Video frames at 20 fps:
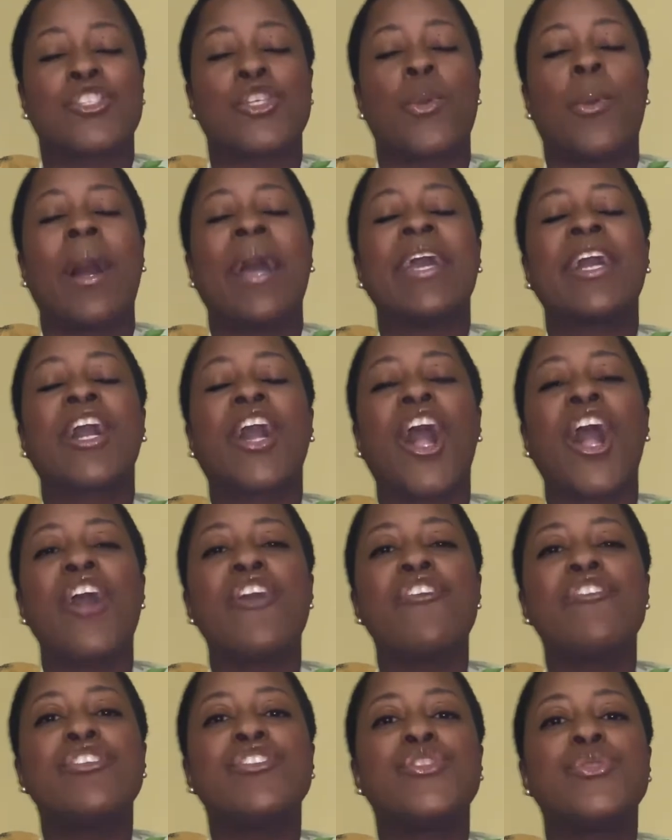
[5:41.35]
So I
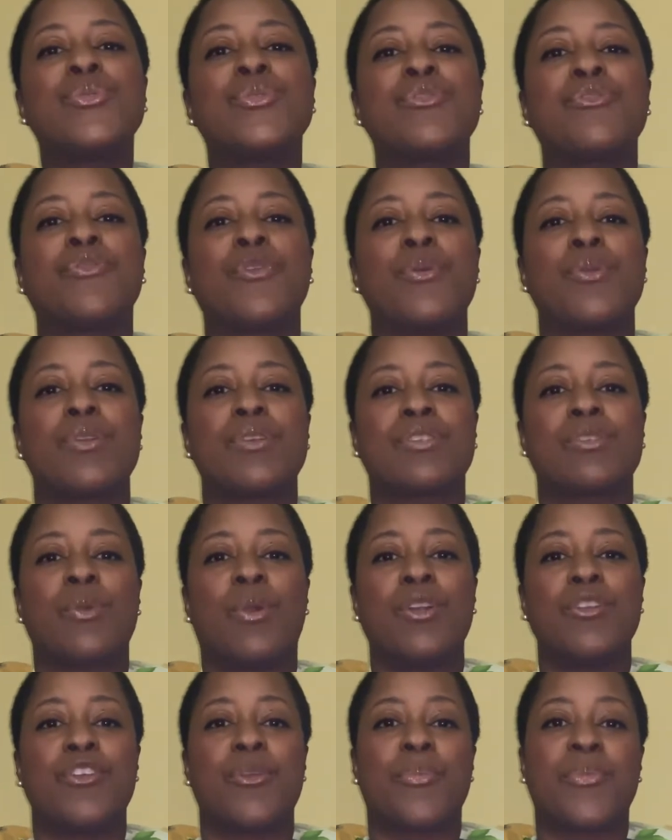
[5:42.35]
encourage you to focus
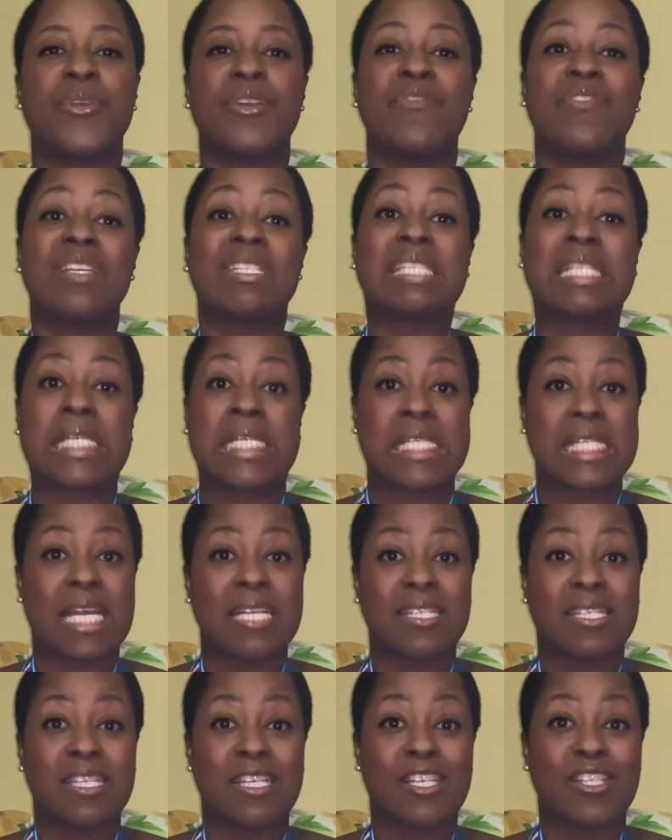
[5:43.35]
on your previous
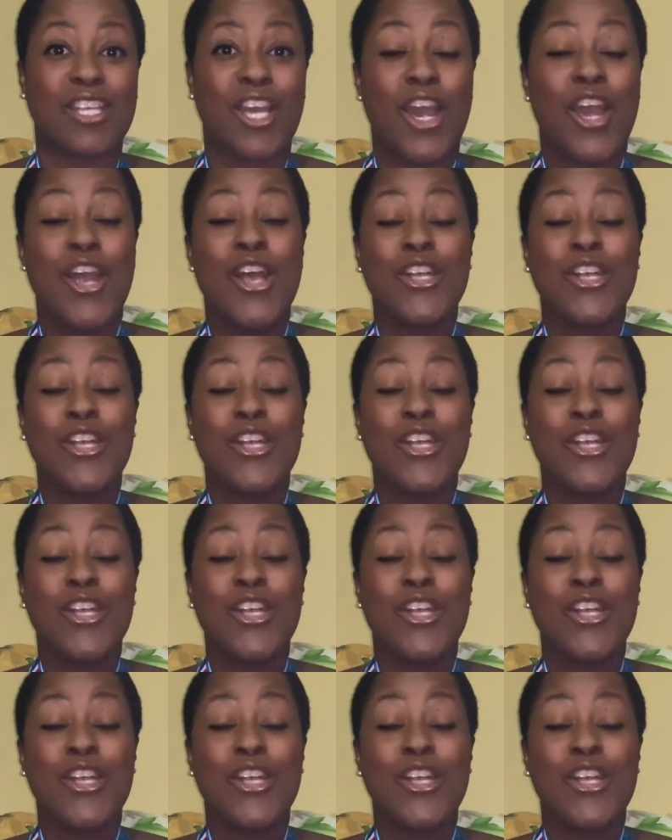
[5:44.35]
successes